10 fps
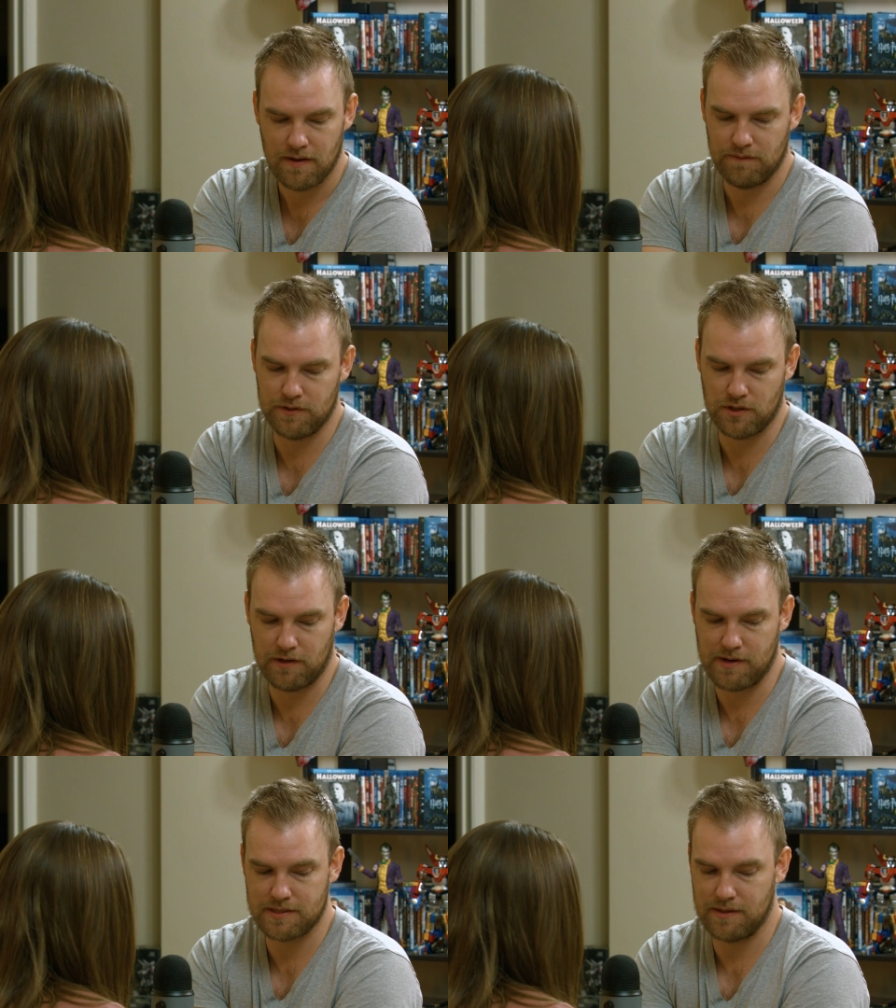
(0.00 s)
visually
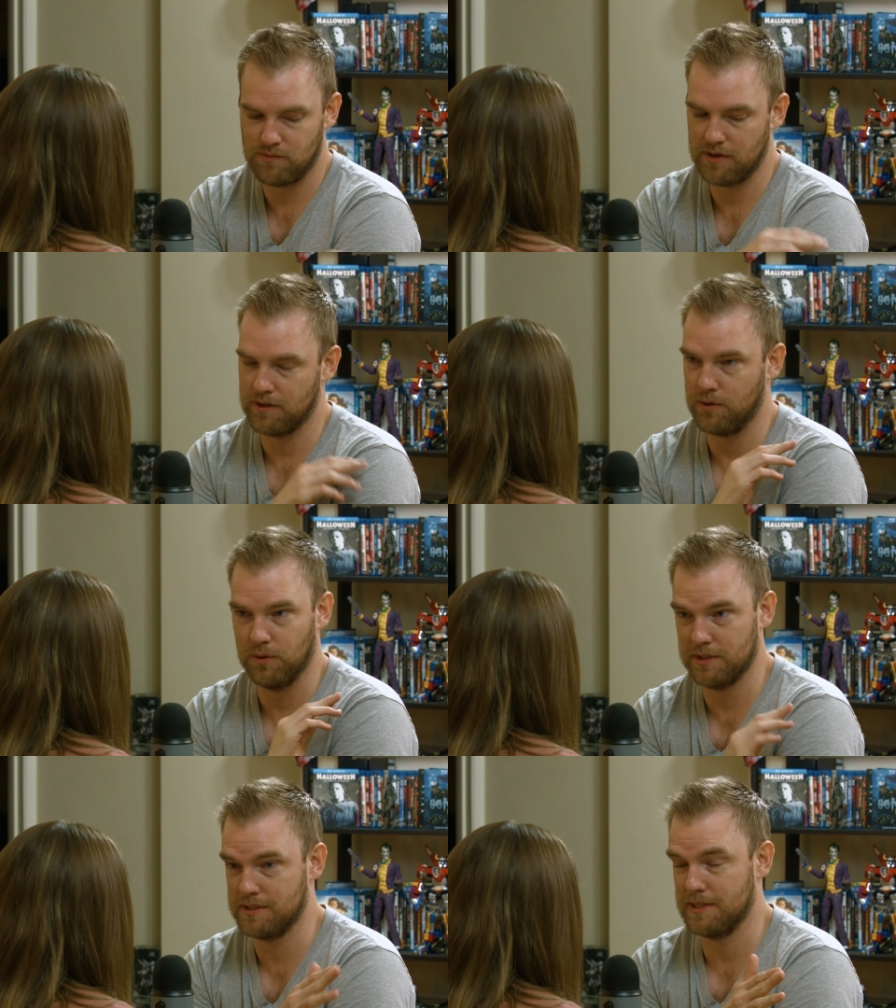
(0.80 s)
arresting, one of the
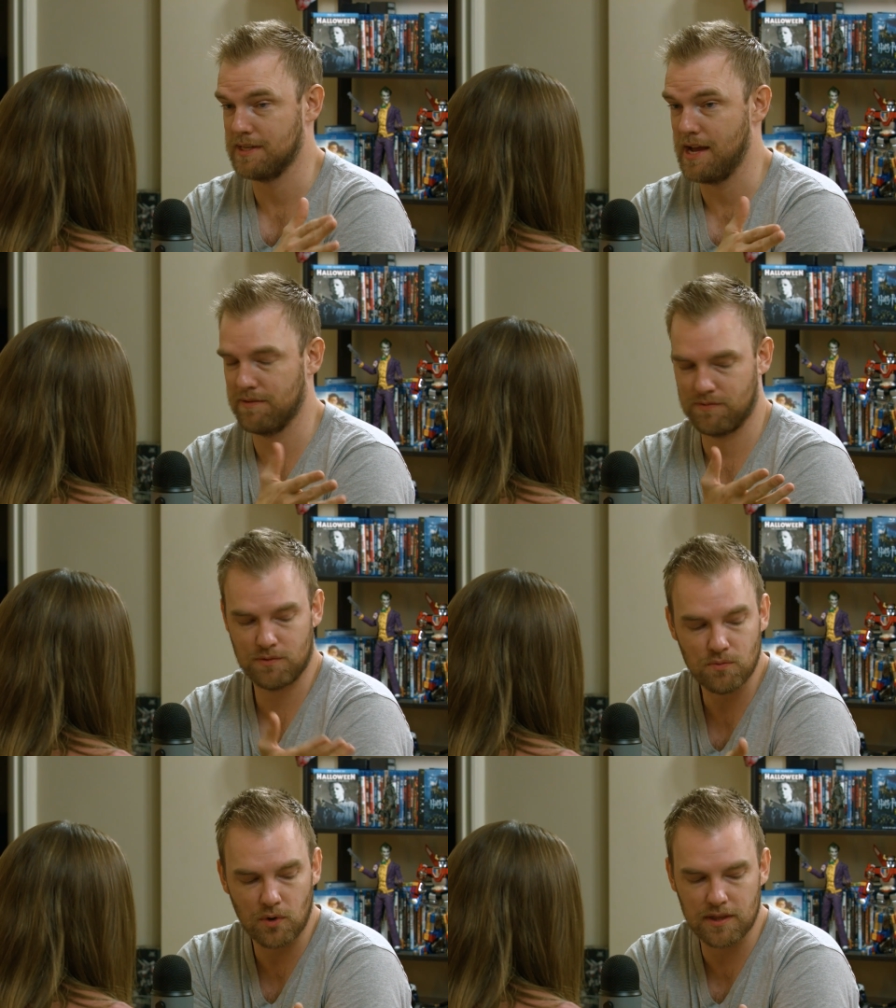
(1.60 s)
coolest
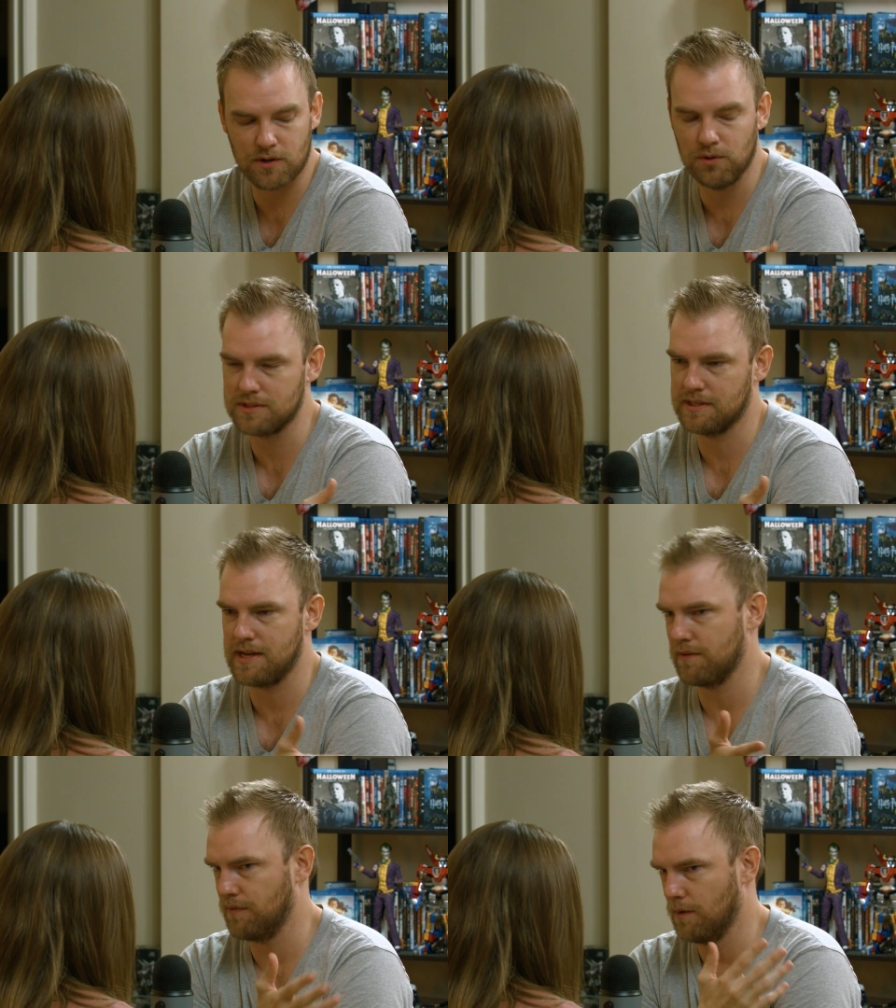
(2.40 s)

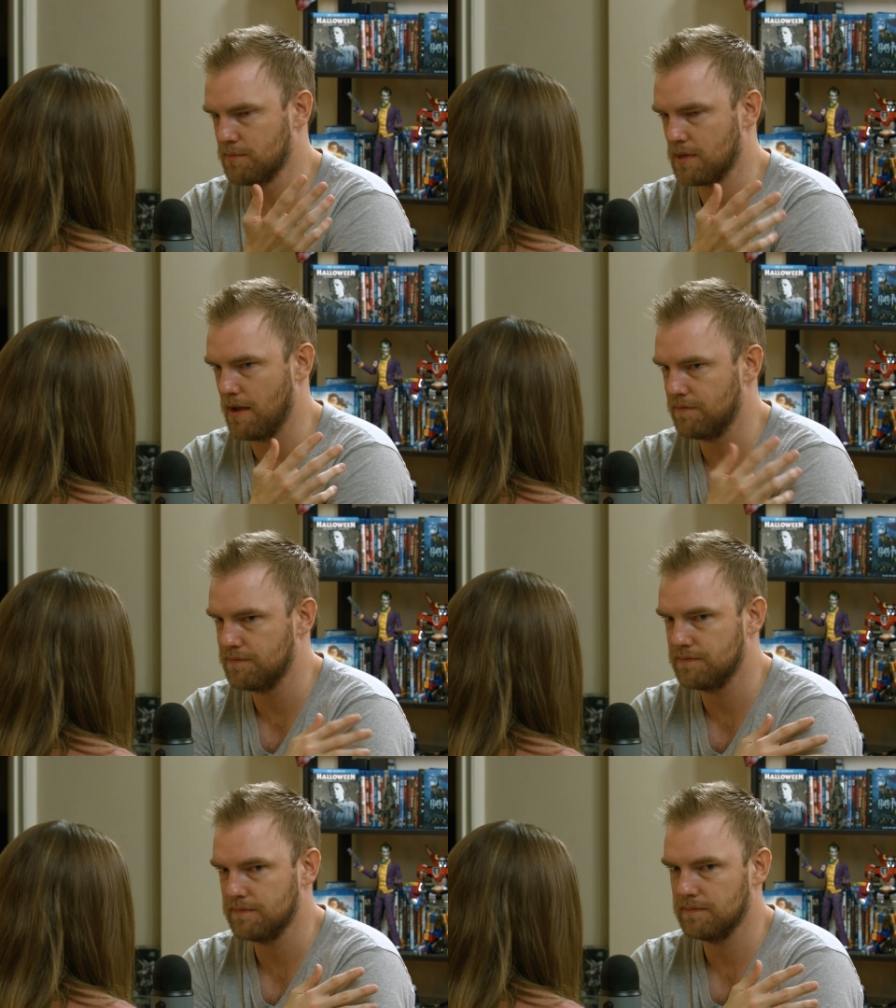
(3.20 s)
design films
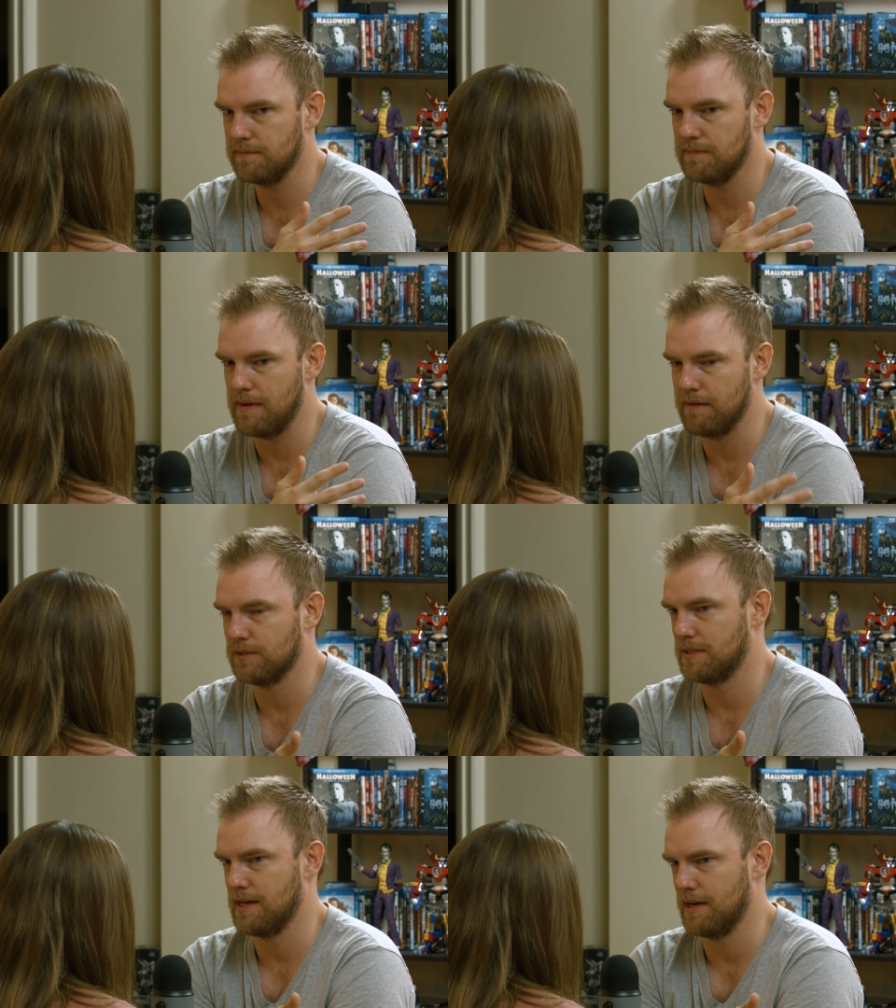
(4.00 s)
I've ever
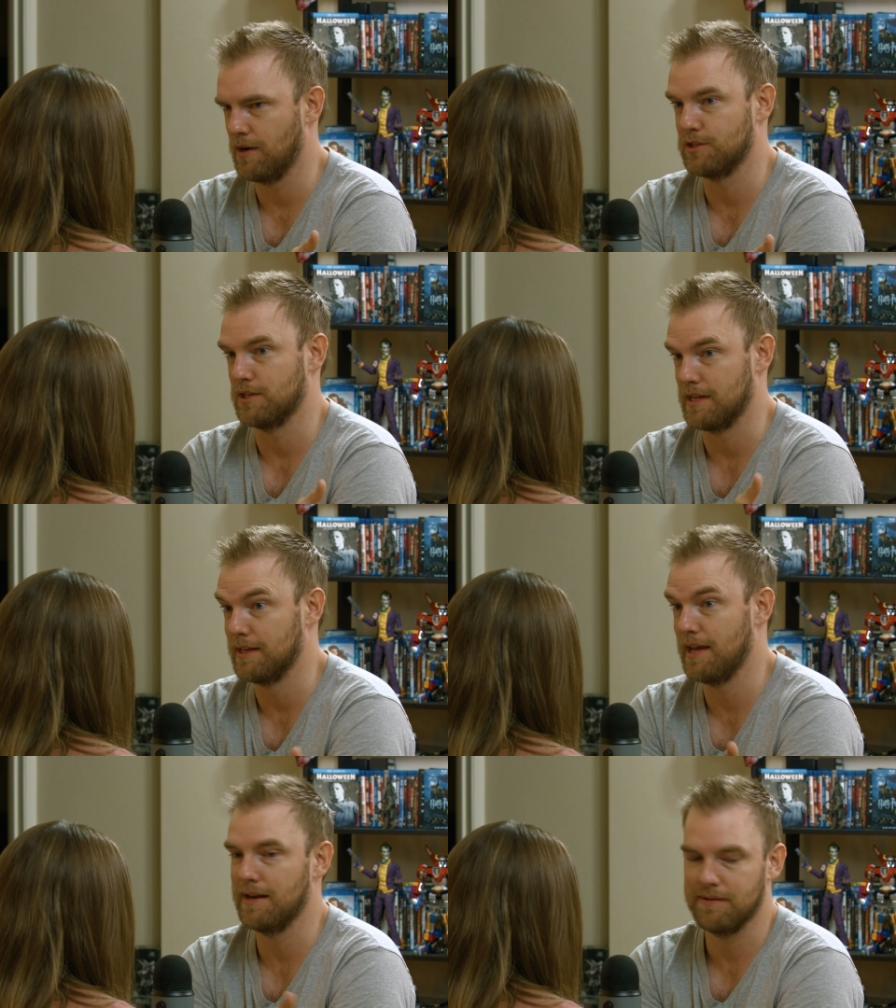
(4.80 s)
seen. I know I just said
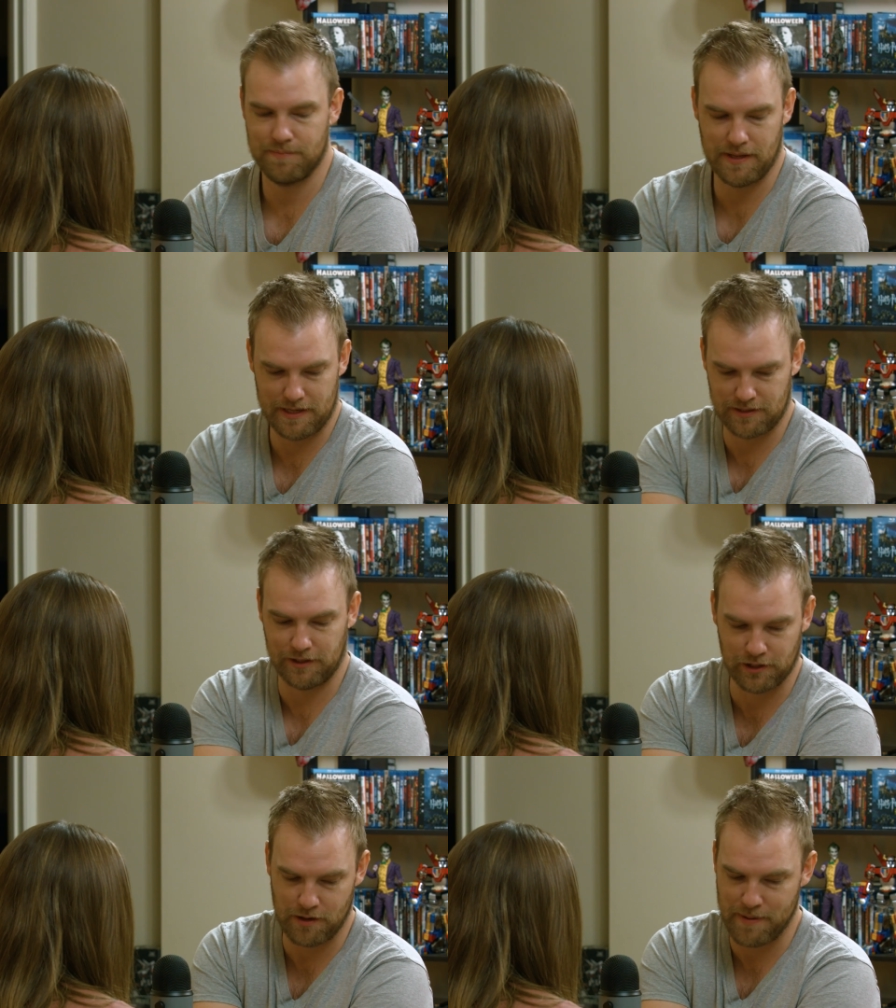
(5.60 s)
that, but that's
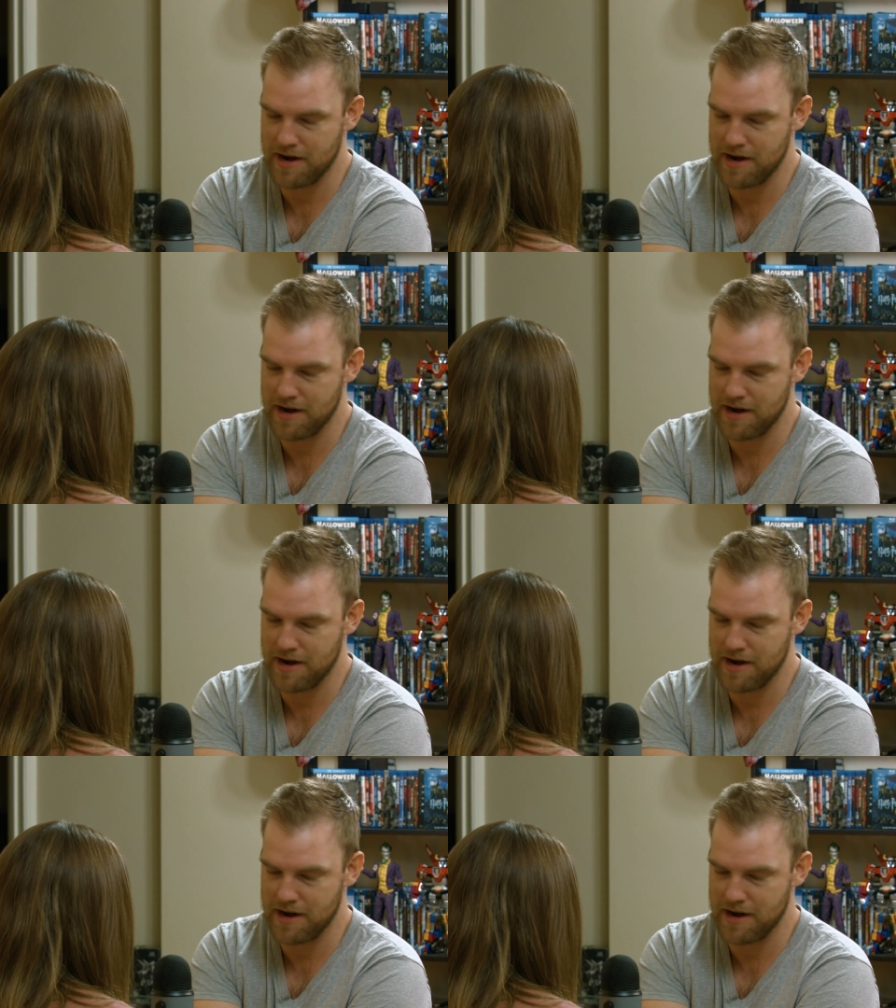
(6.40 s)
literally my